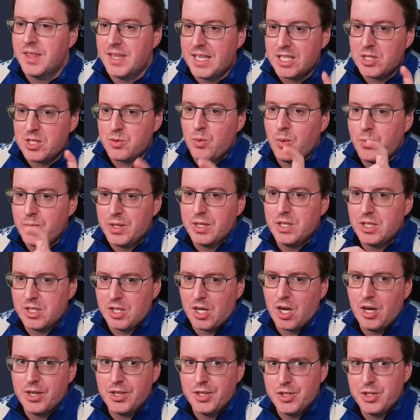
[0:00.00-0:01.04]
That's what we're going to
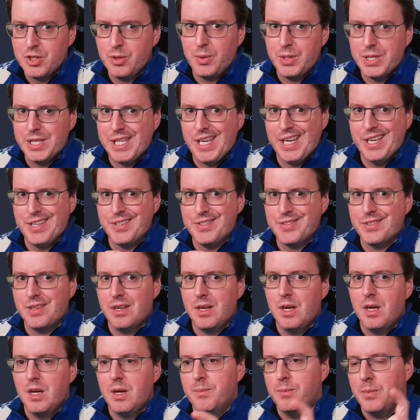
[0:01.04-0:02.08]
kind of do with this.
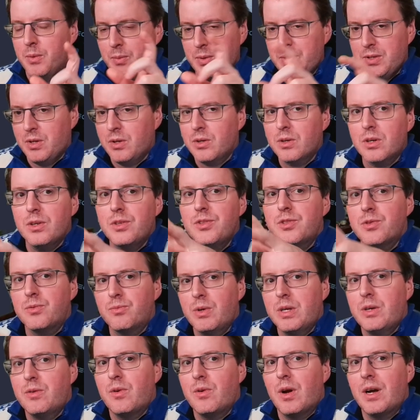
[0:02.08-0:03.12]
But we're not going to
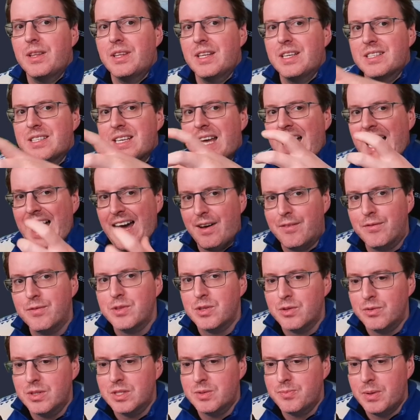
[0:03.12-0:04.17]
rewrite this
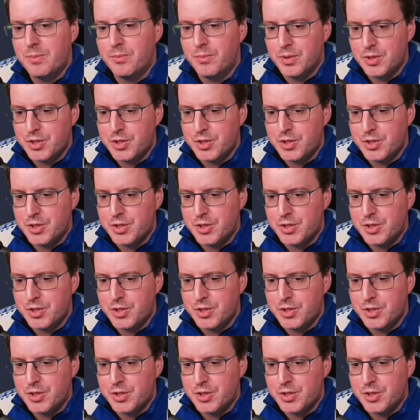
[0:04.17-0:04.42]
after it's been